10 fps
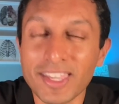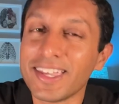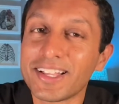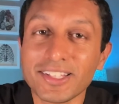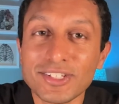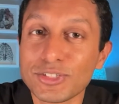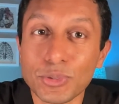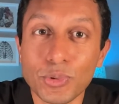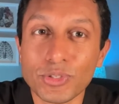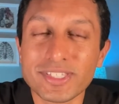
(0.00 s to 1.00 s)
Collecting
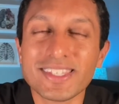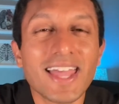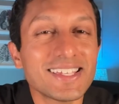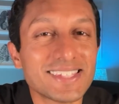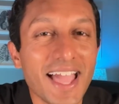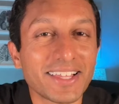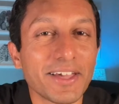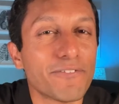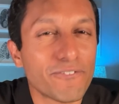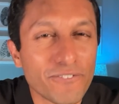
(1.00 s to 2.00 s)
stool is not exactly a
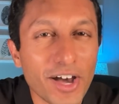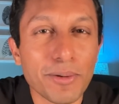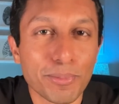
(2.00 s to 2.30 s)
fun